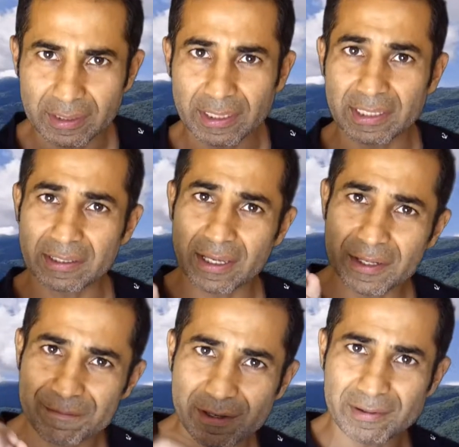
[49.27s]
it
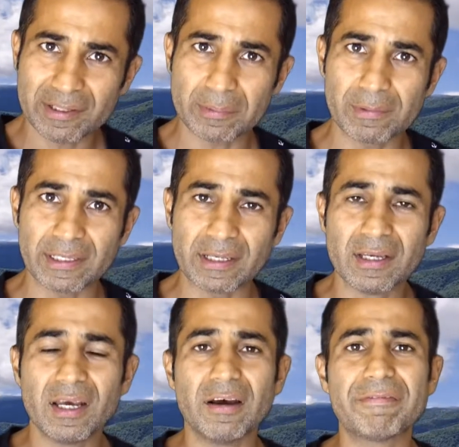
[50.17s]
invariably
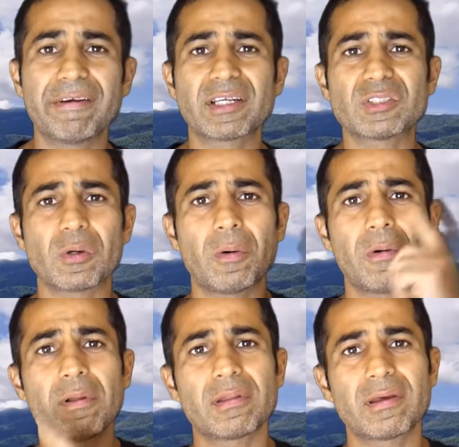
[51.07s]
affects
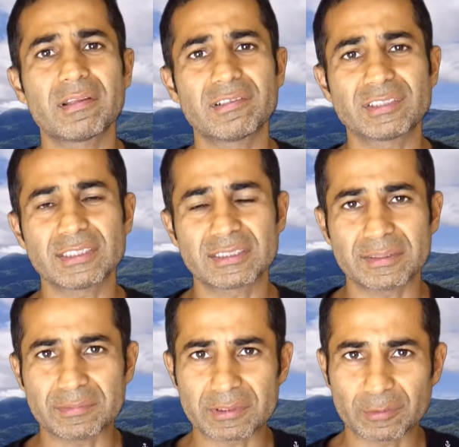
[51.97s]
all the other
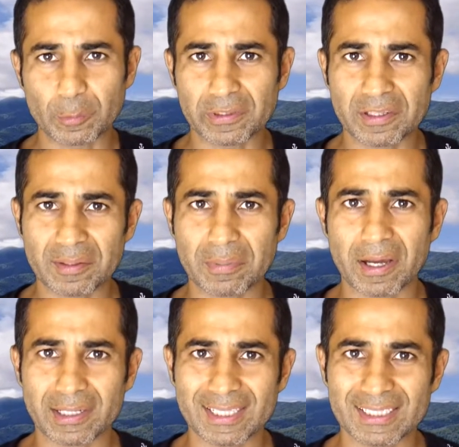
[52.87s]
systems within the
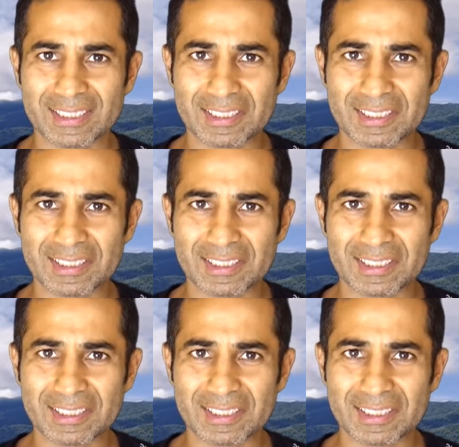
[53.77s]
body.